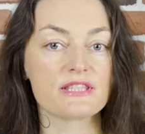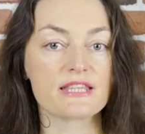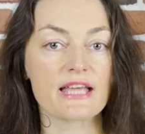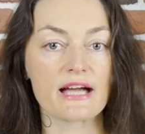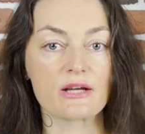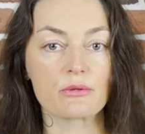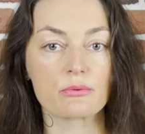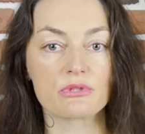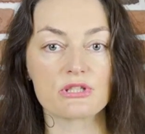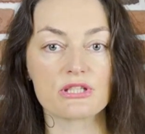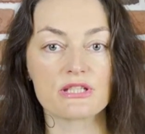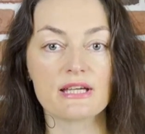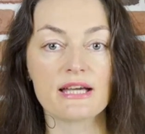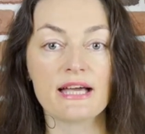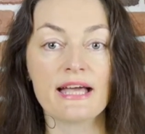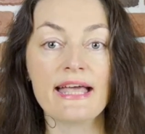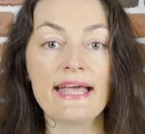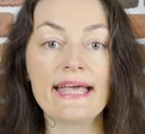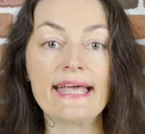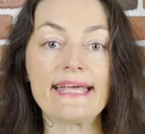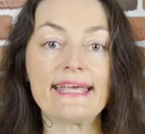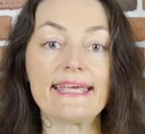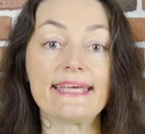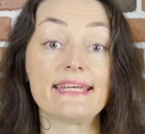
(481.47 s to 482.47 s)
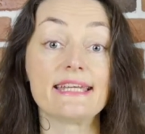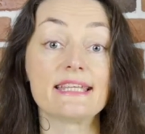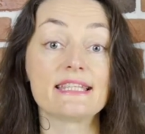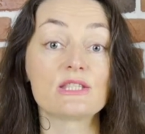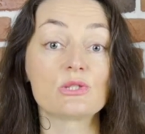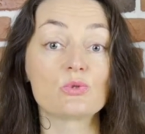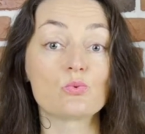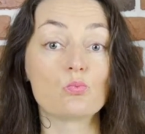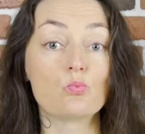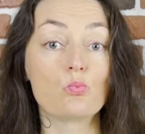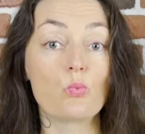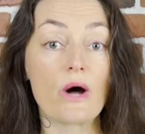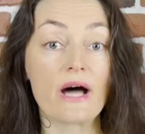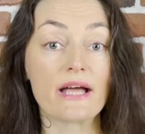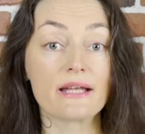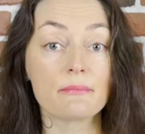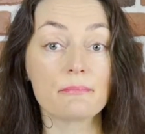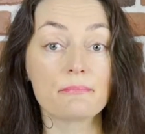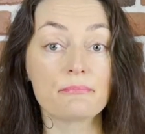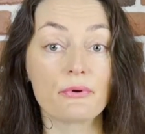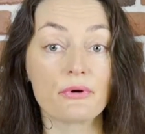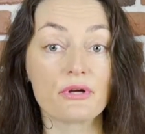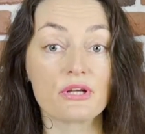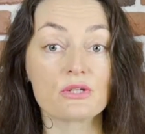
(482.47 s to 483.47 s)
equity in its
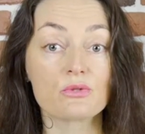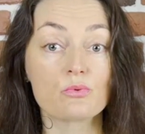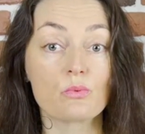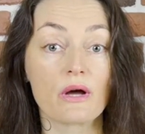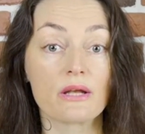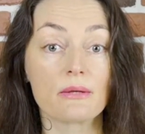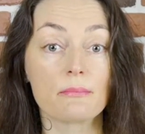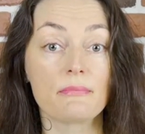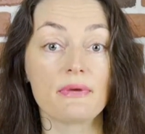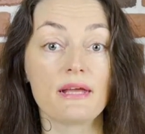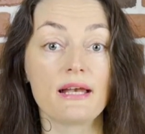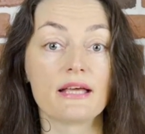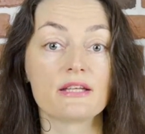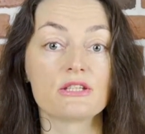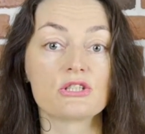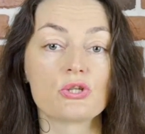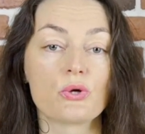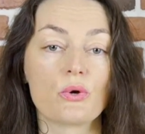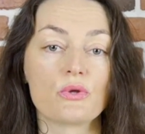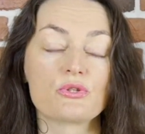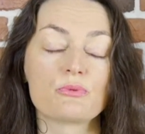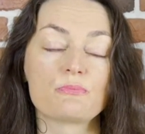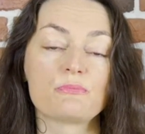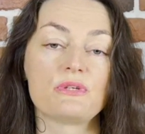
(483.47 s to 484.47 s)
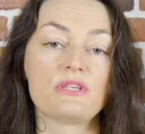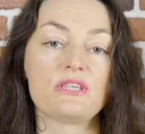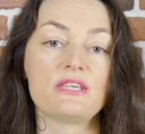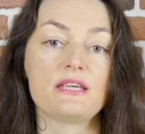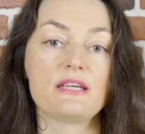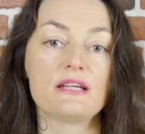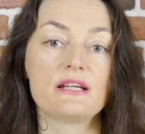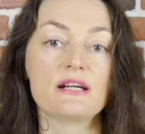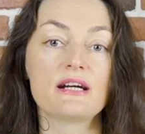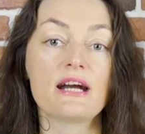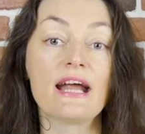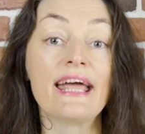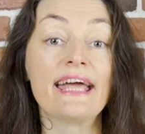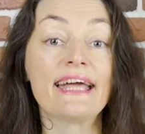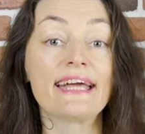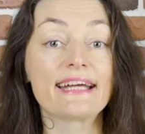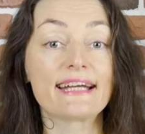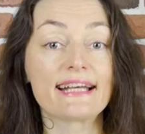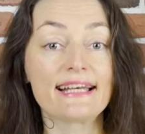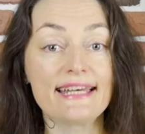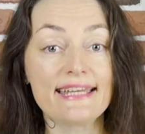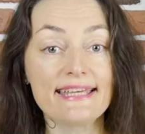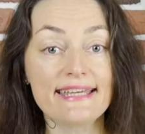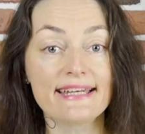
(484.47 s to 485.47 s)
1.1 million tons per year
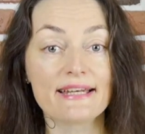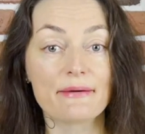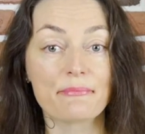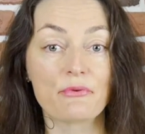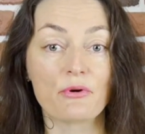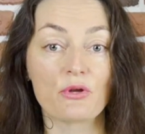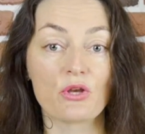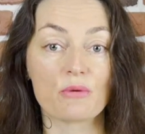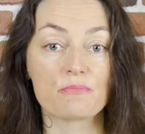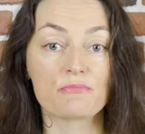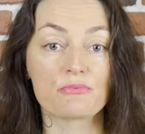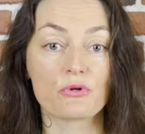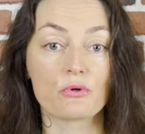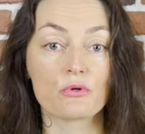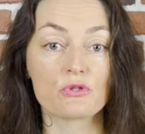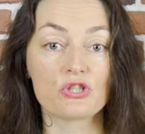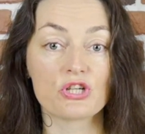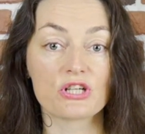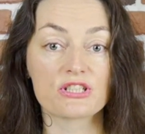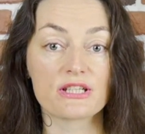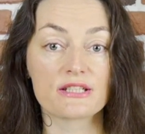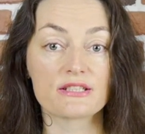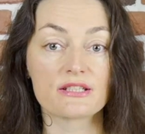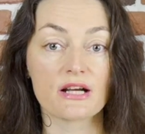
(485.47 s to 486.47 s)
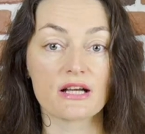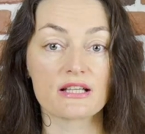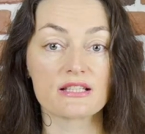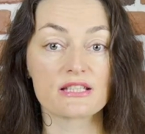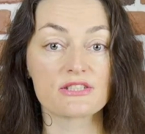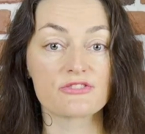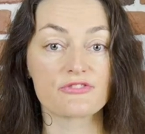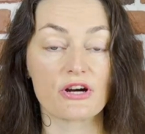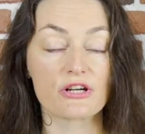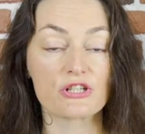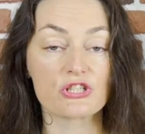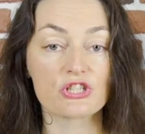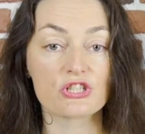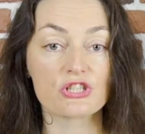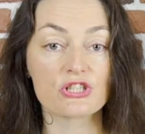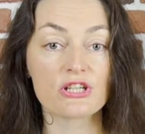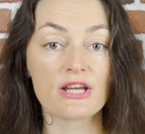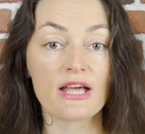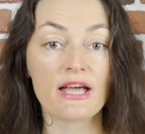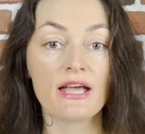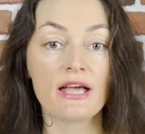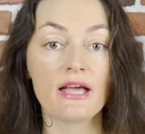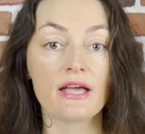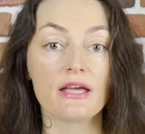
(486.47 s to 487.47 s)
clean ammonia project under
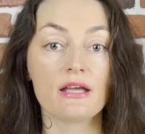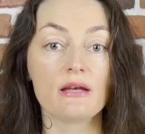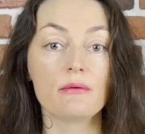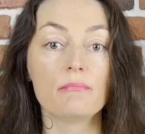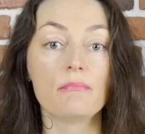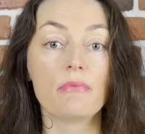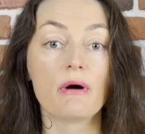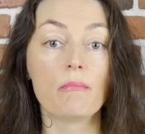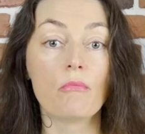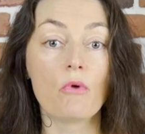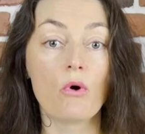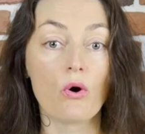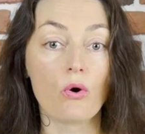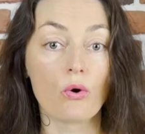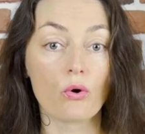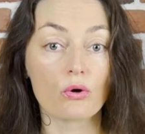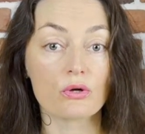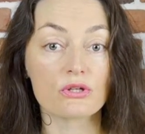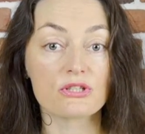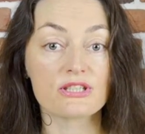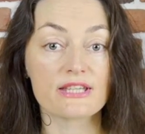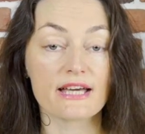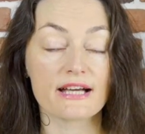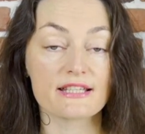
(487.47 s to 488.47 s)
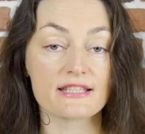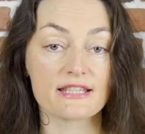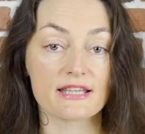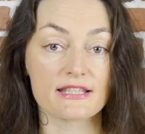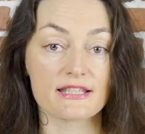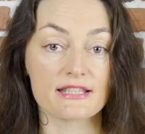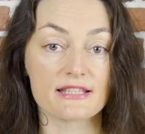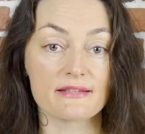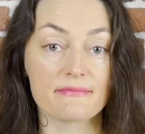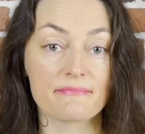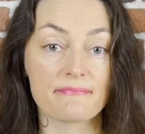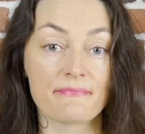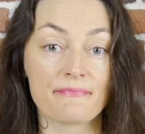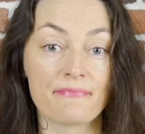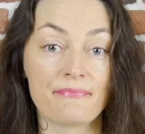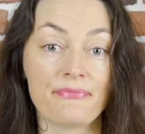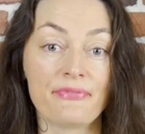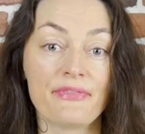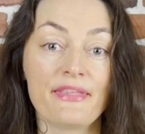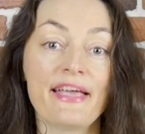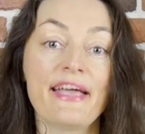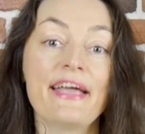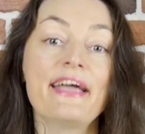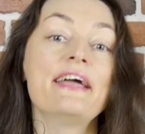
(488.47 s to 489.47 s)
construction in Beaumont, Texas,
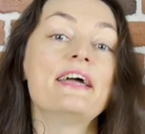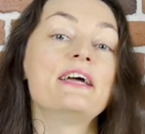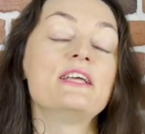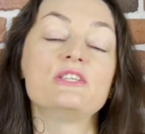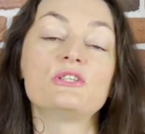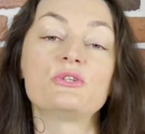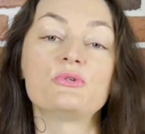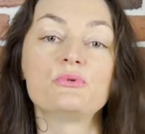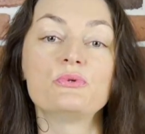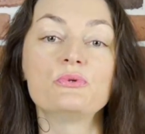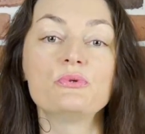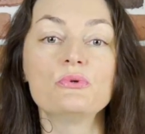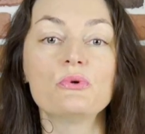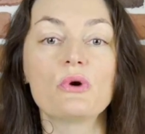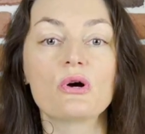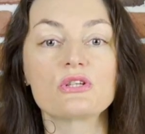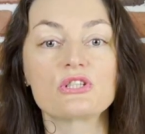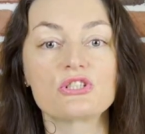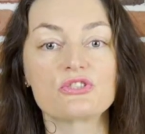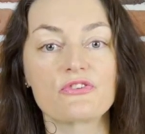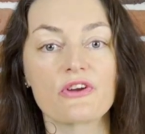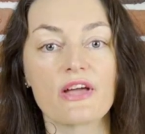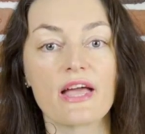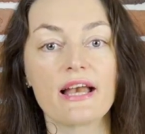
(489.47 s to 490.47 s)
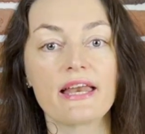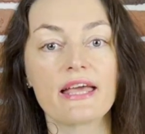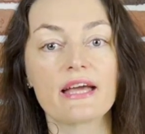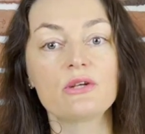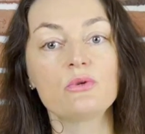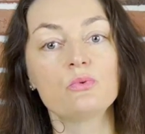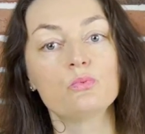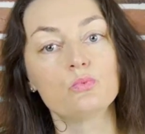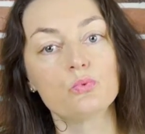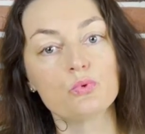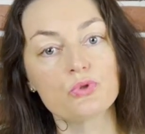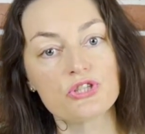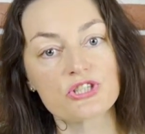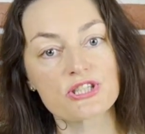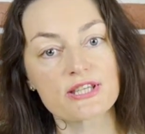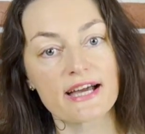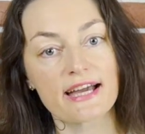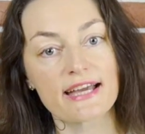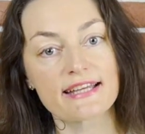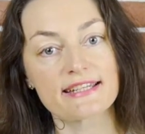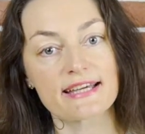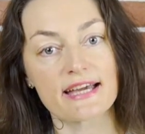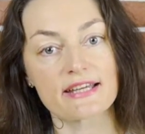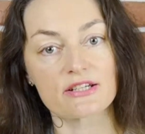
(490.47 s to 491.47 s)
to Australian
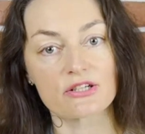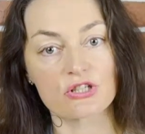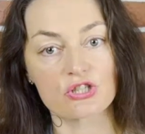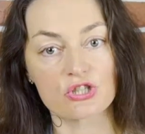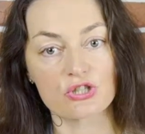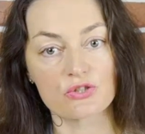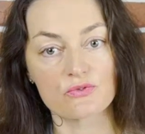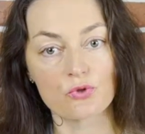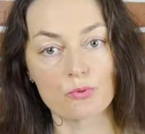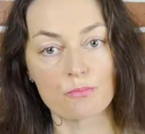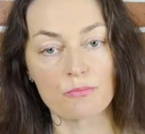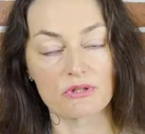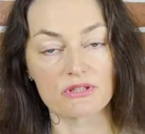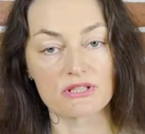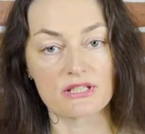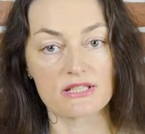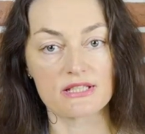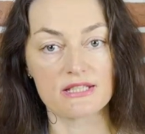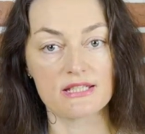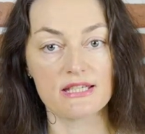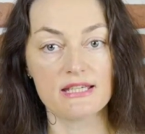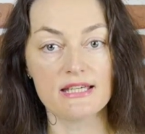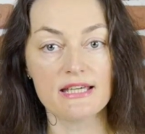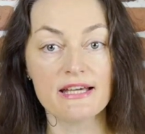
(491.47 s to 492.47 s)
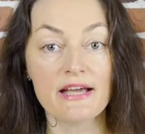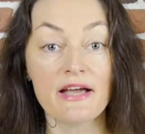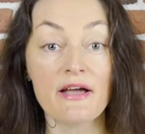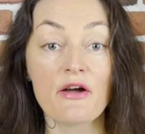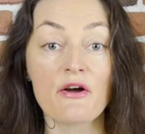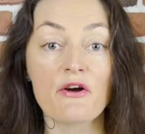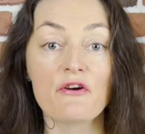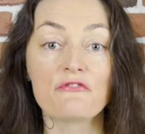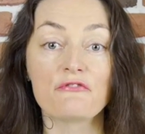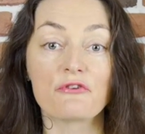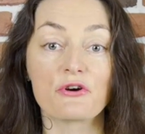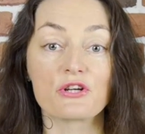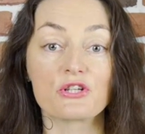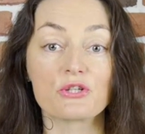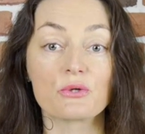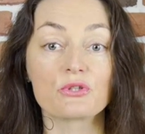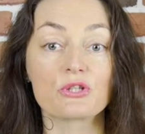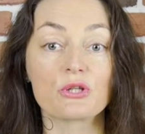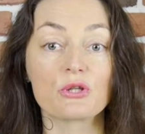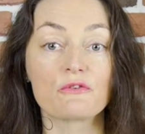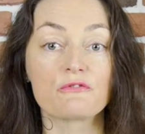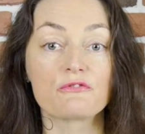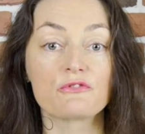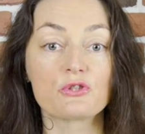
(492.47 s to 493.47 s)
Woodside Energy Group Ltd for a
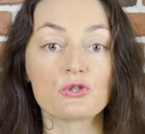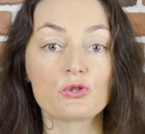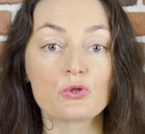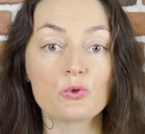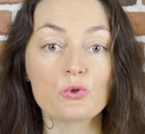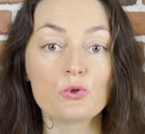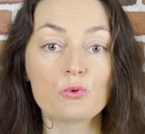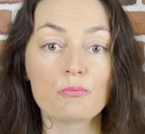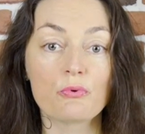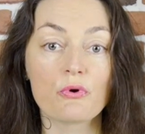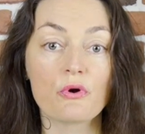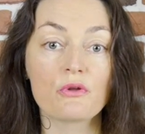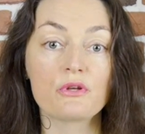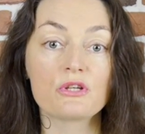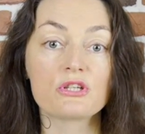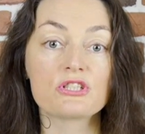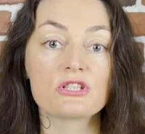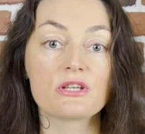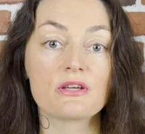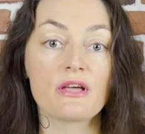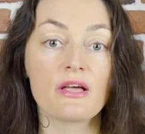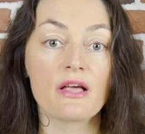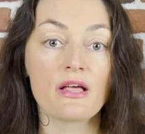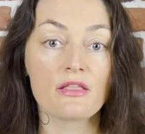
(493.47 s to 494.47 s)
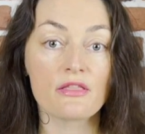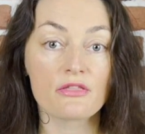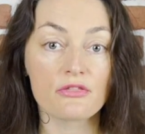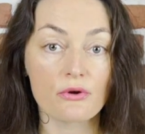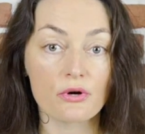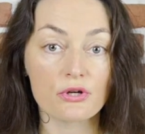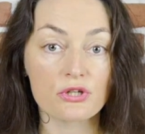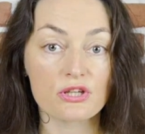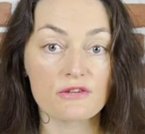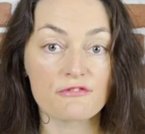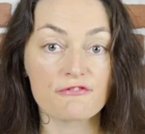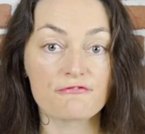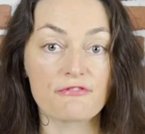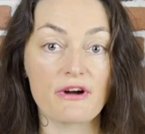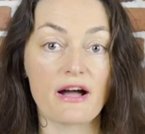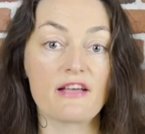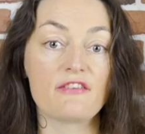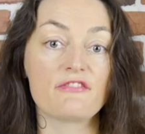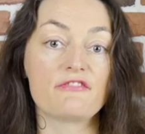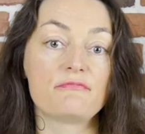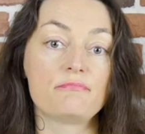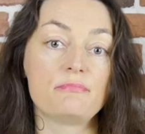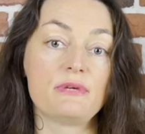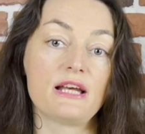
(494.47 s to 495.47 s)
total of
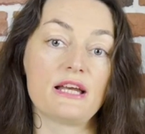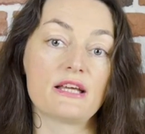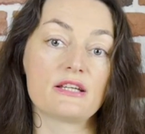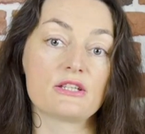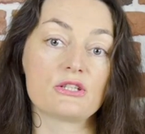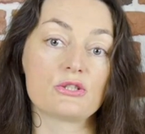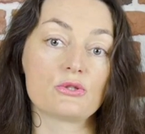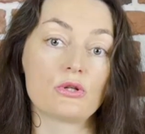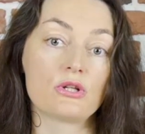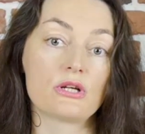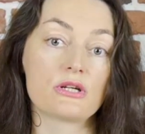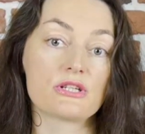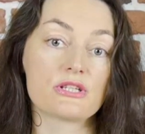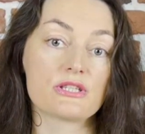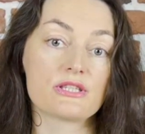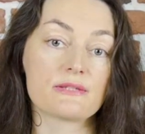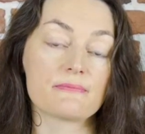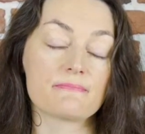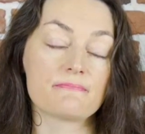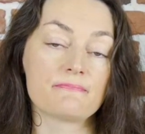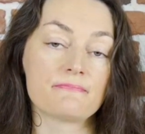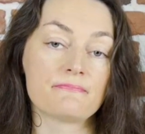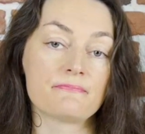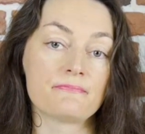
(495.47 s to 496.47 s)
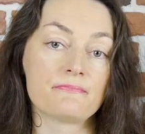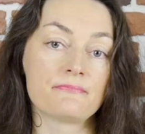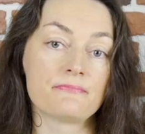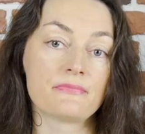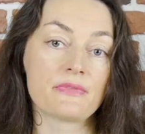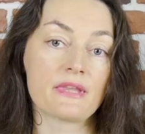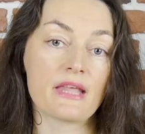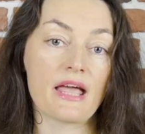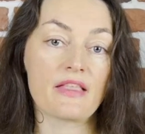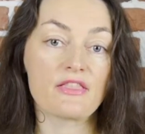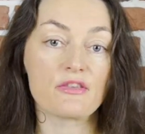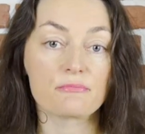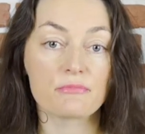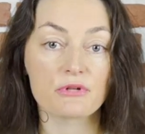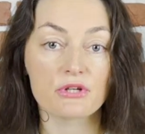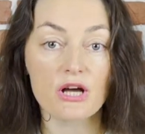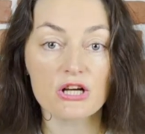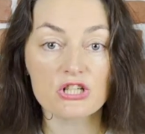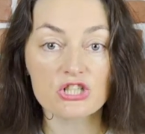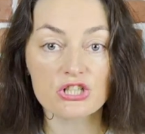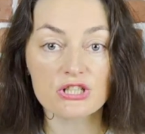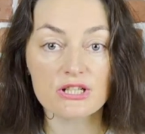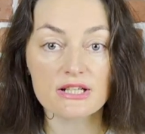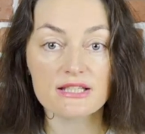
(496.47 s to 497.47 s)
$2.35 billion. The
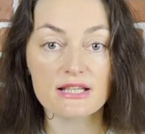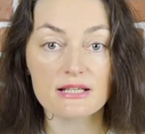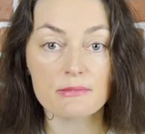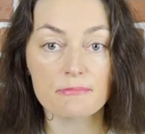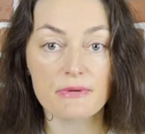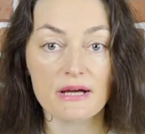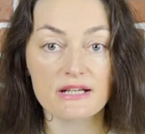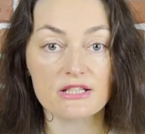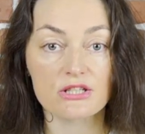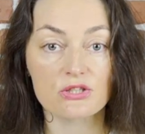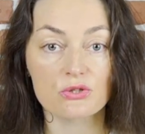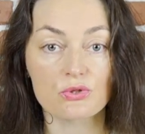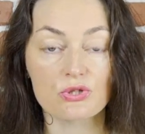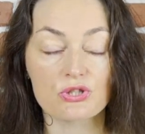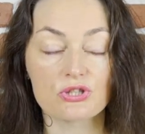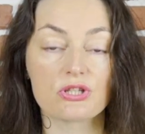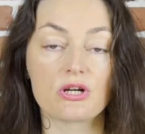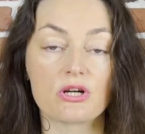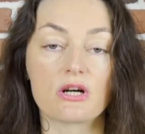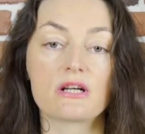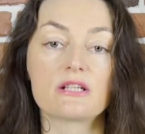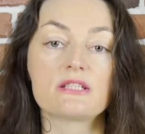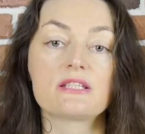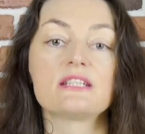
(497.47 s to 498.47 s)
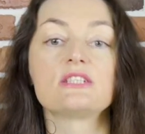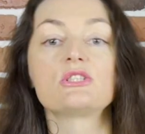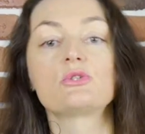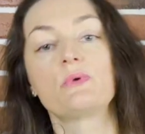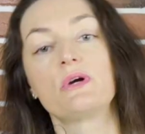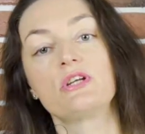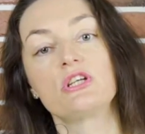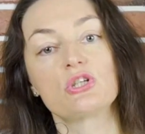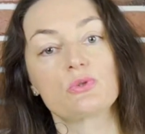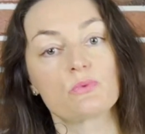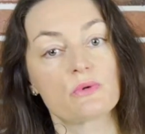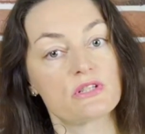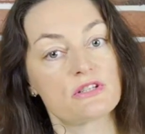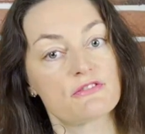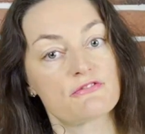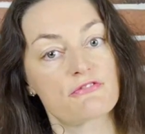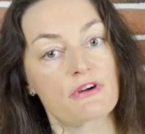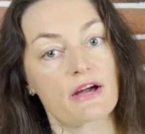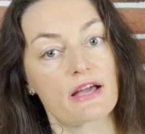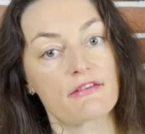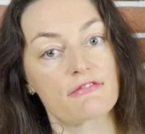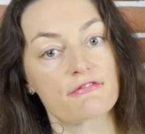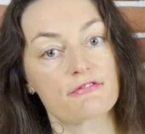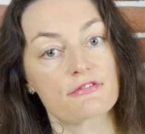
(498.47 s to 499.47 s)
production is expected to start in 2025.